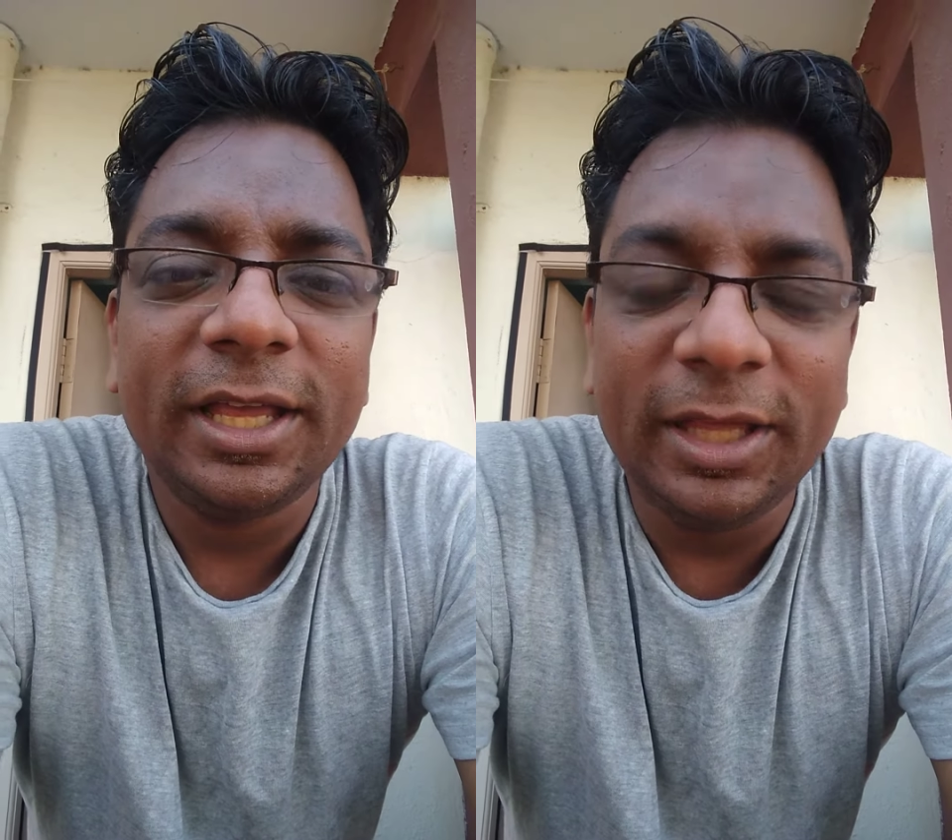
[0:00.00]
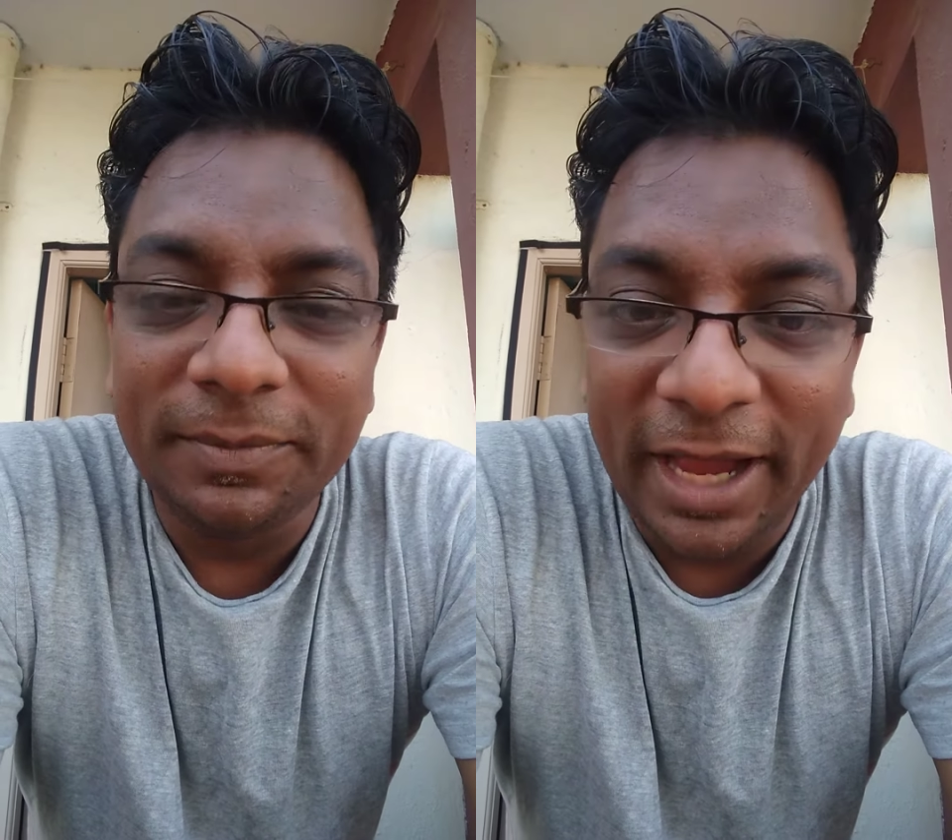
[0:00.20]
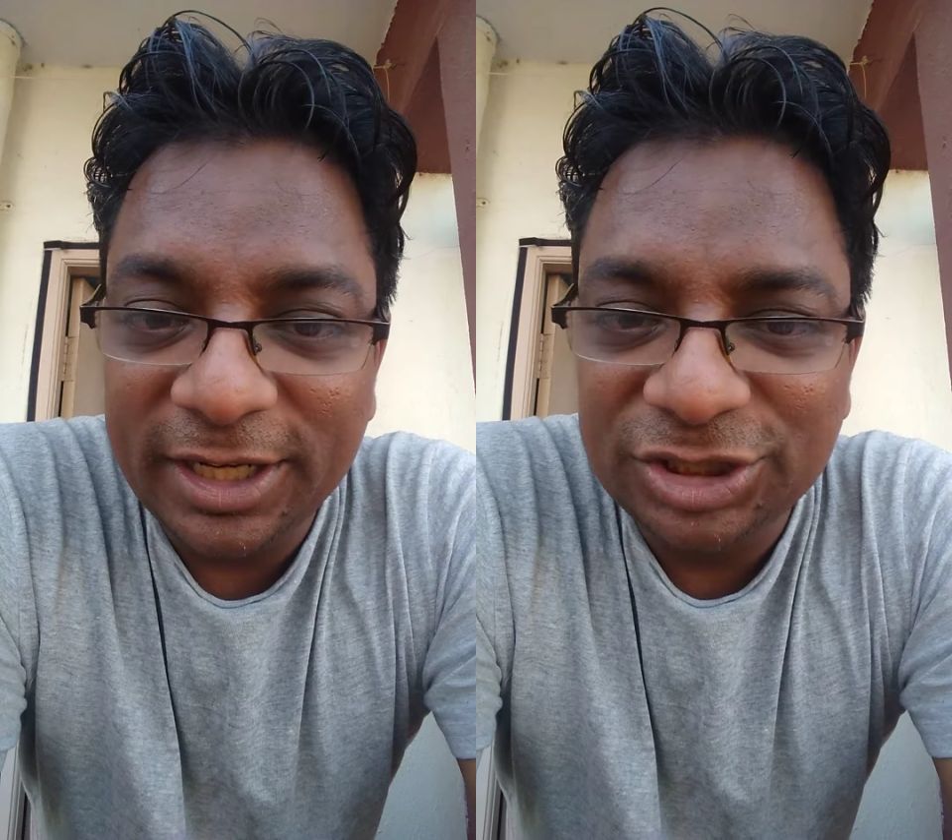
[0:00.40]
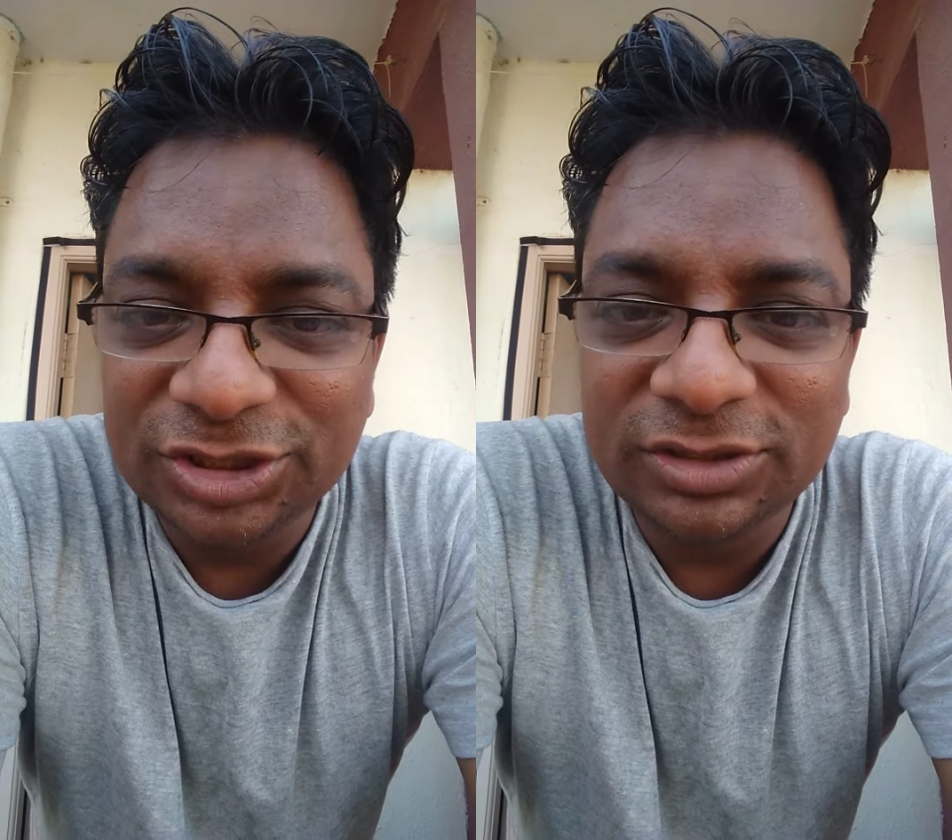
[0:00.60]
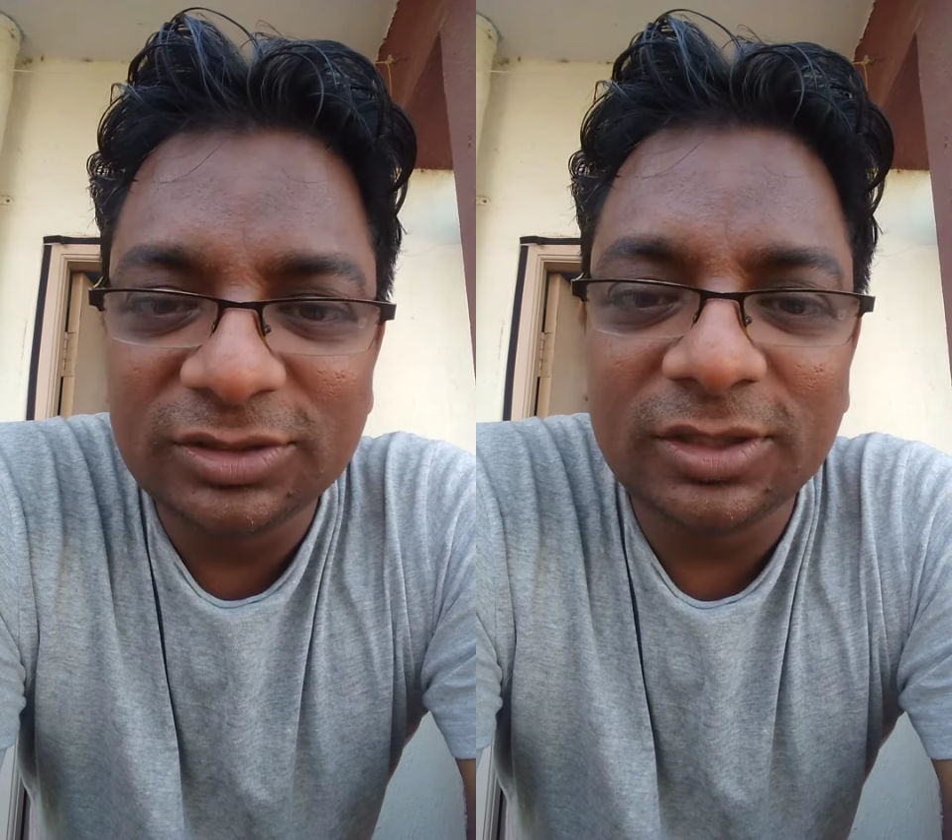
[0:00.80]

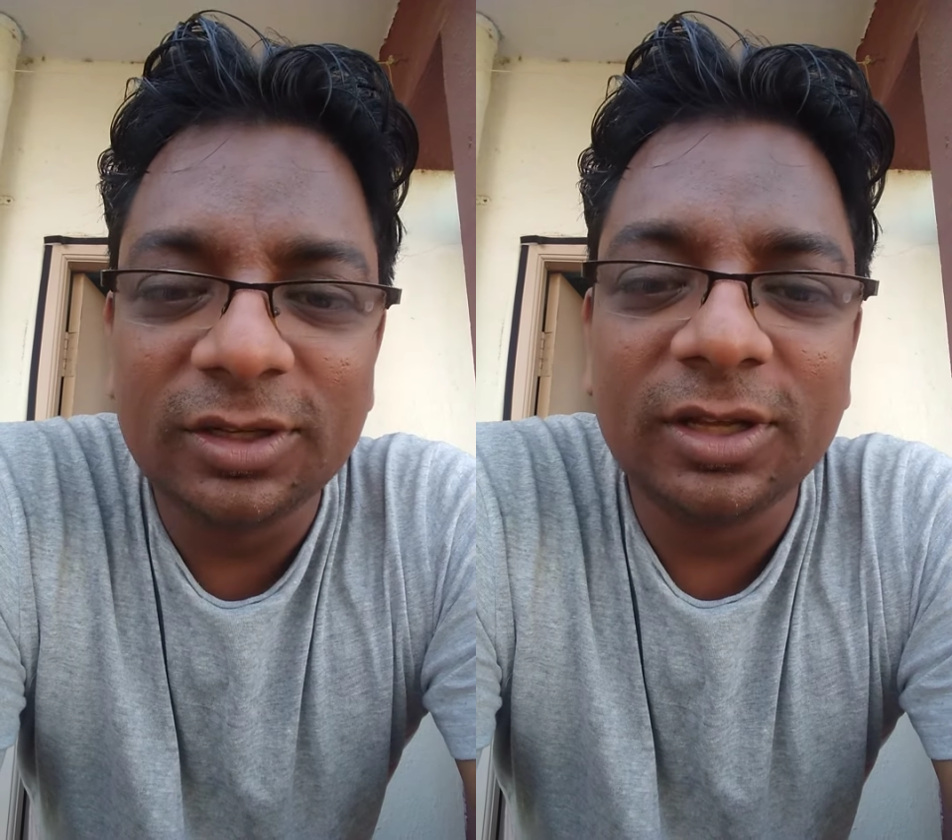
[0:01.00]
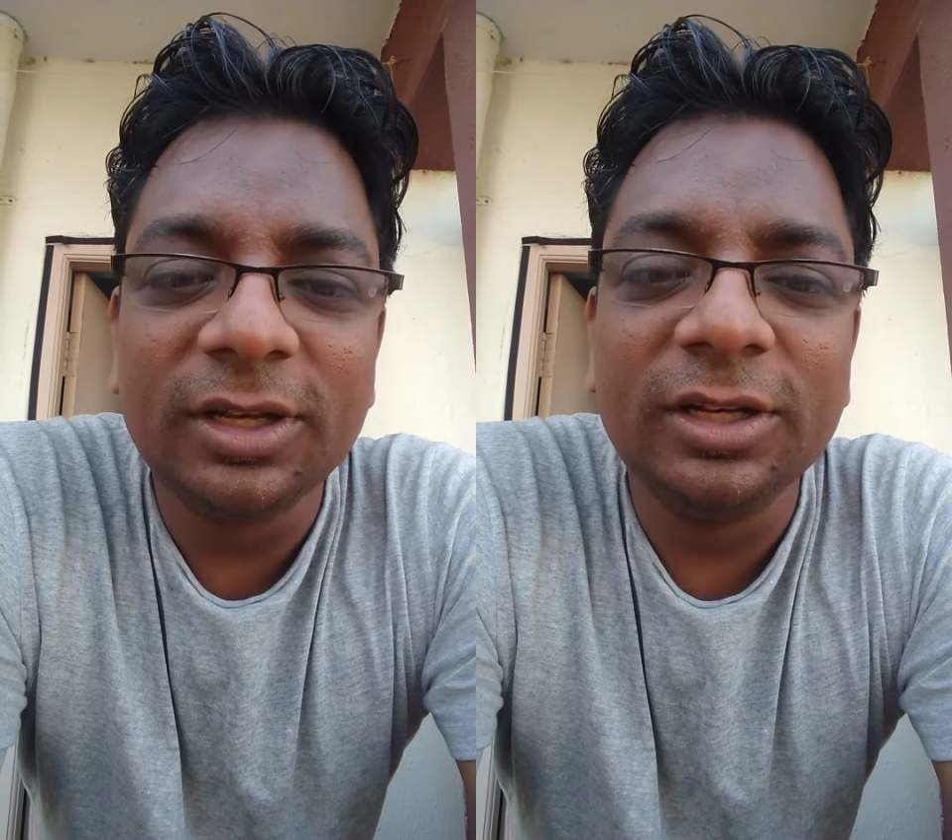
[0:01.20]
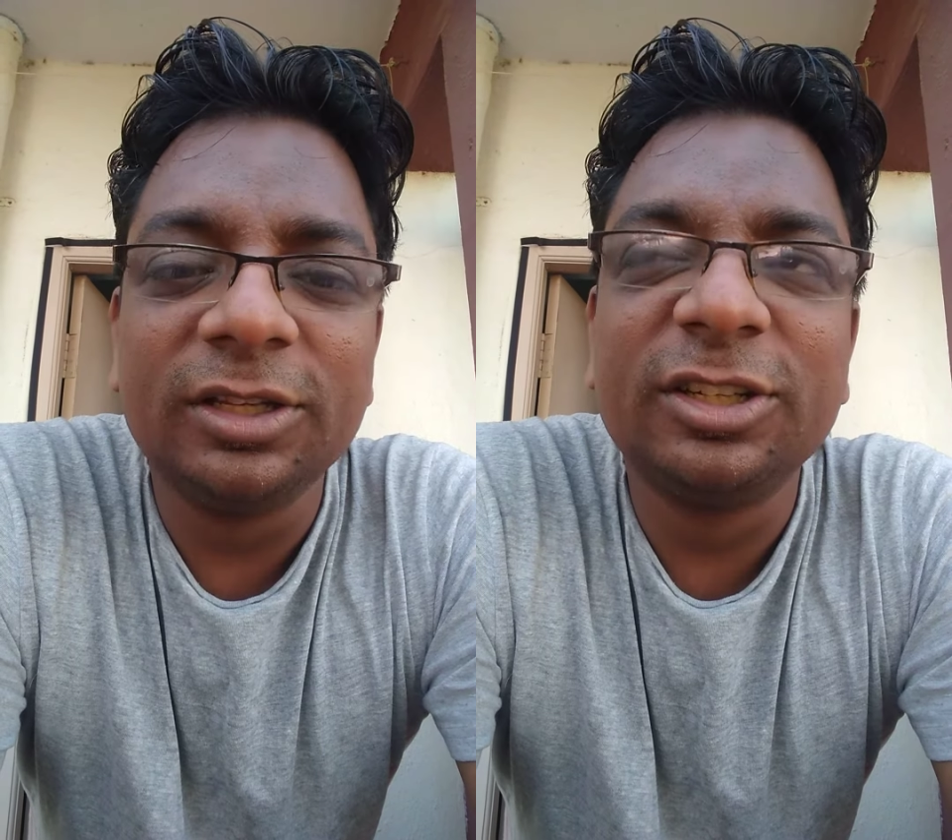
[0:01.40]
imagine and,